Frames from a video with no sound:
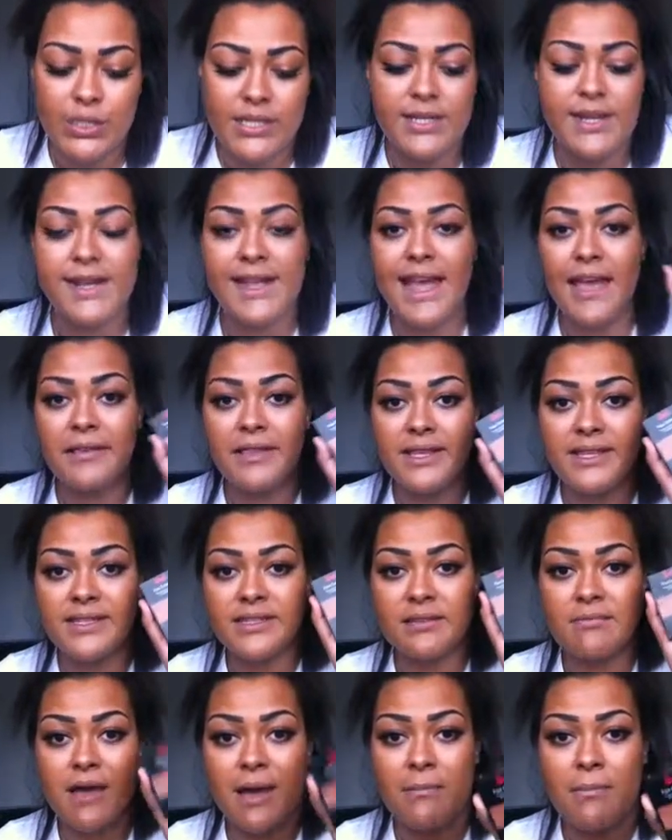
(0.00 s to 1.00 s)
So I gave this
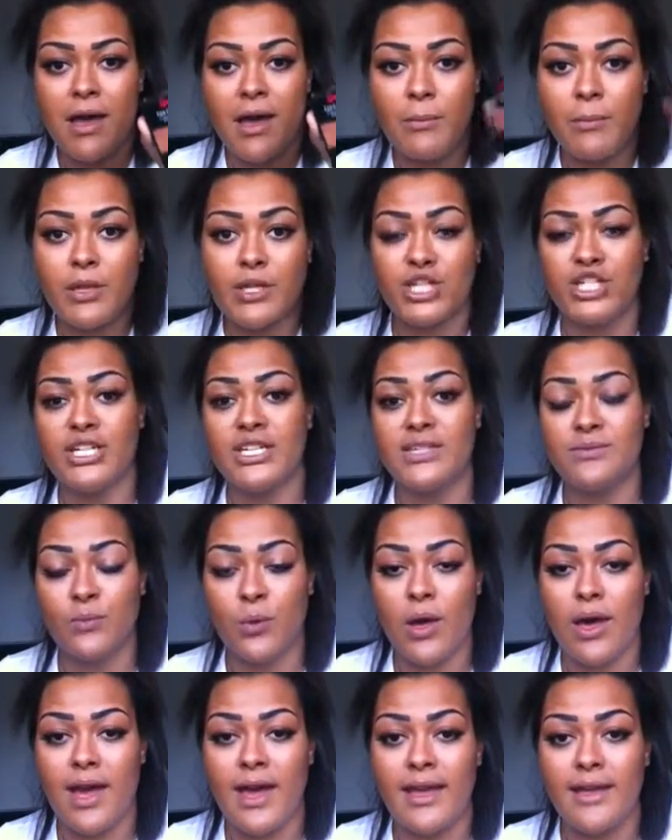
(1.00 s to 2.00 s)
to my mum and she's
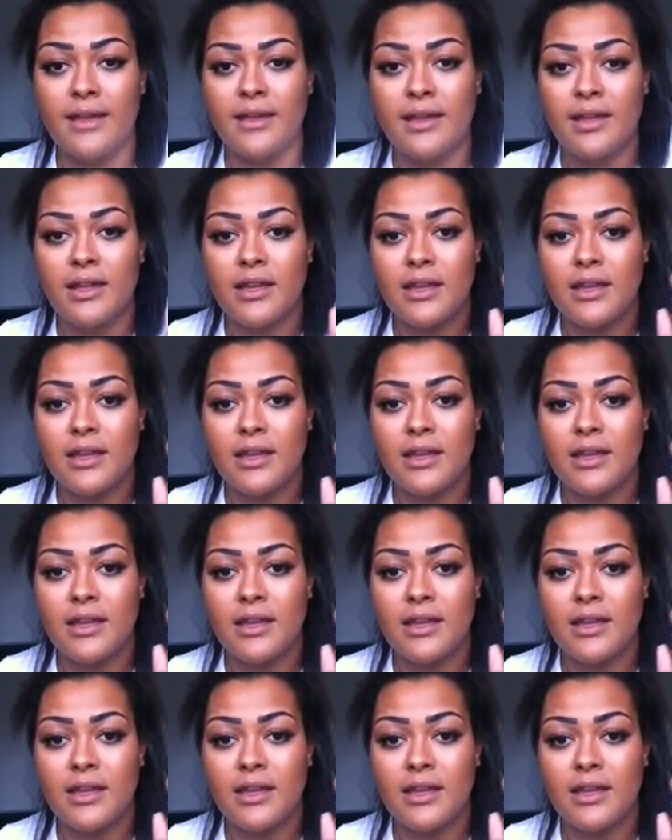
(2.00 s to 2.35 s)
white.